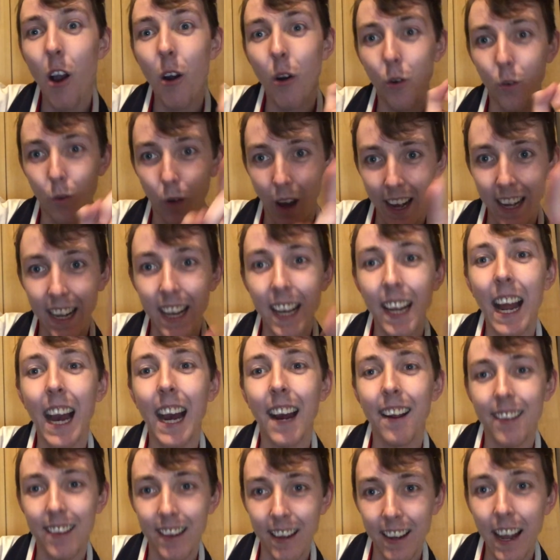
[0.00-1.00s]
Wanking
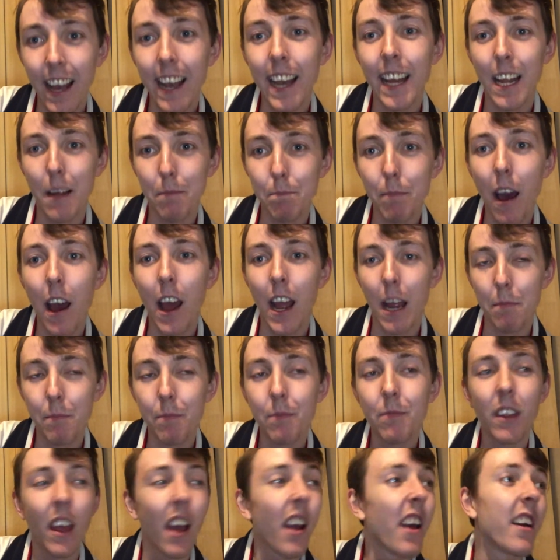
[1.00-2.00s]
accident, ain't it, babe?
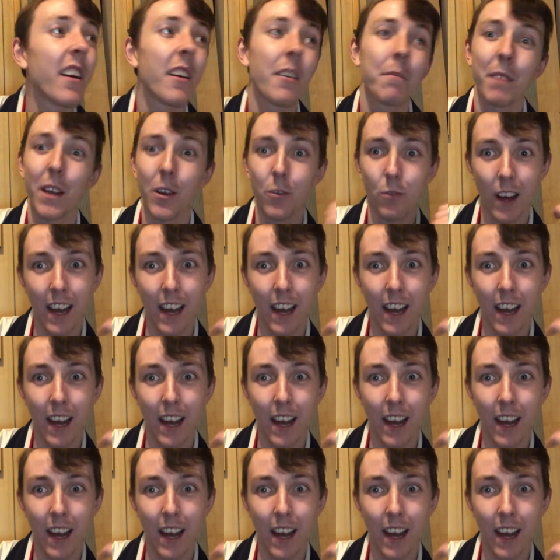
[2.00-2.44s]
Been